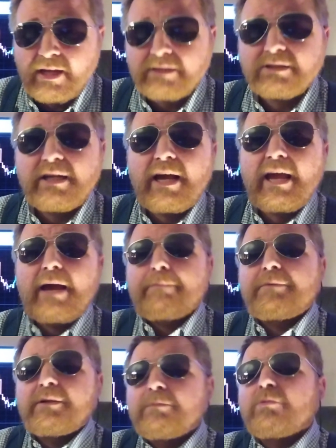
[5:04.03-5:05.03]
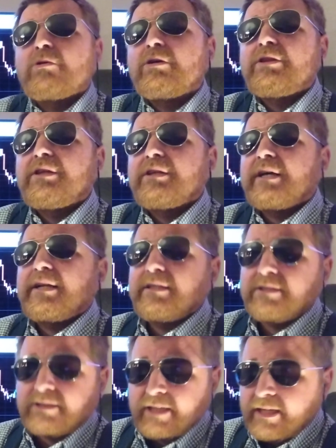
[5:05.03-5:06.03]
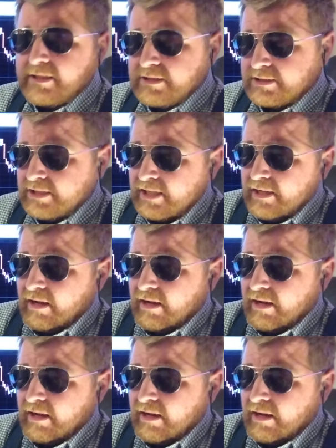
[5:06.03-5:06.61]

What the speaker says: that's not happening more in the United States.